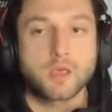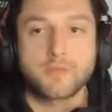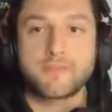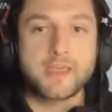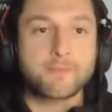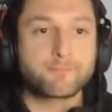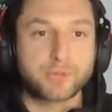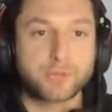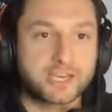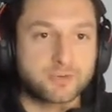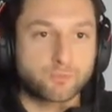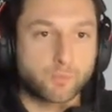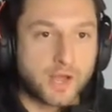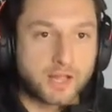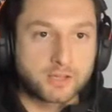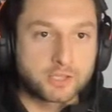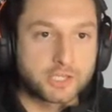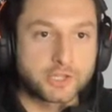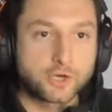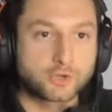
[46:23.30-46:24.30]
They played
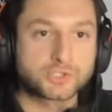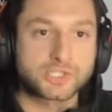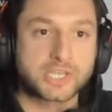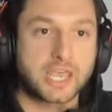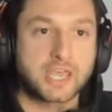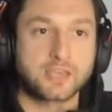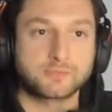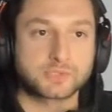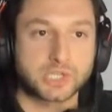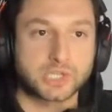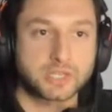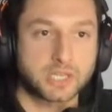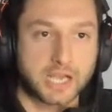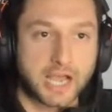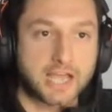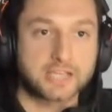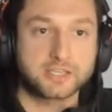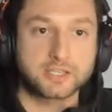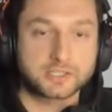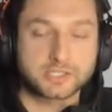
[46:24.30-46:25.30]
well in those games, and the
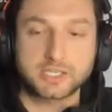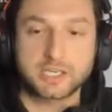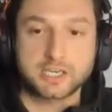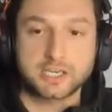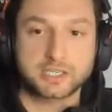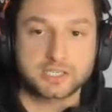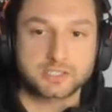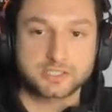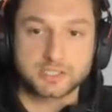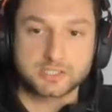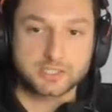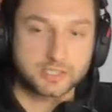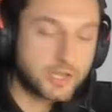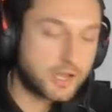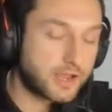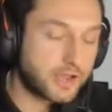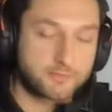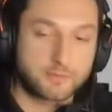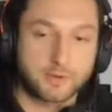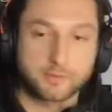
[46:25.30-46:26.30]
guy doesn't get consistent.
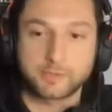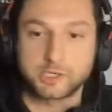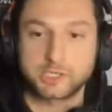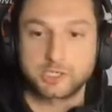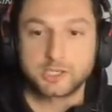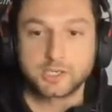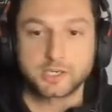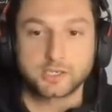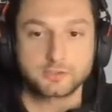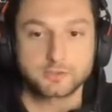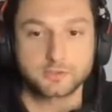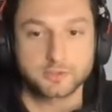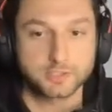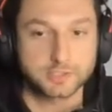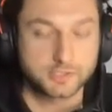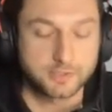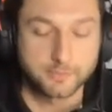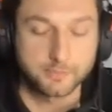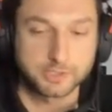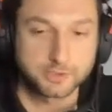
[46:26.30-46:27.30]
I'm not going to get into this.
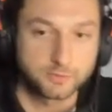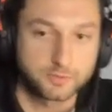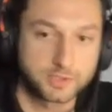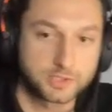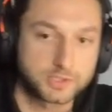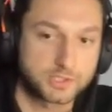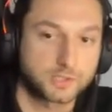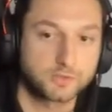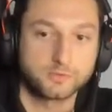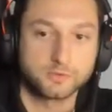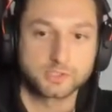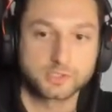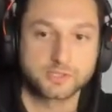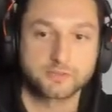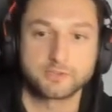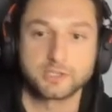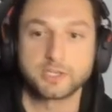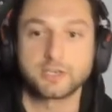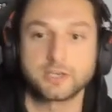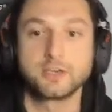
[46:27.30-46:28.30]
I'm not doing this. I do this
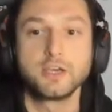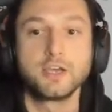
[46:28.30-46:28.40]
every day.